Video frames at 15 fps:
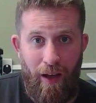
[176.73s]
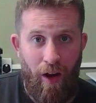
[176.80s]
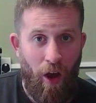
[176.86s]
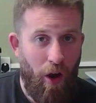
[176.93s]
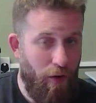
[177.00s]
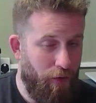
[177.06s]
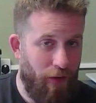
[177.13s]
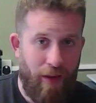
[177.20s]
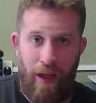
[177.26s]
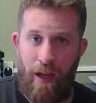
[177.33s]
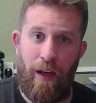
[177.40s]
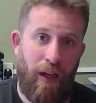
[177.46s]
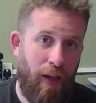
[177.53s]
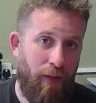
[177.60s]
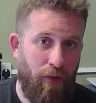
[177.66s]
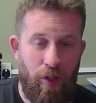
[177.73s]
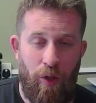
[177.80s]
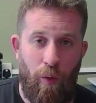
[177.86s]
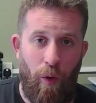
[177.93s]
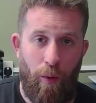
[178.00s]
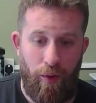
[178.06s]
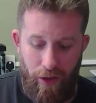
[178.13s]
and hopefully they're going to give you
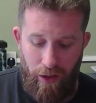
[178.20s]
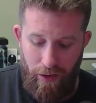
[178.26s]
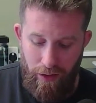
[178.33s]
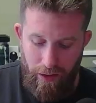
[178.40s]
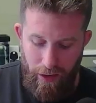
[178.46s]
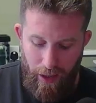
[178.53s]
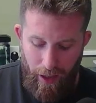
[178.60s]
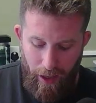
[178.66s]
two options.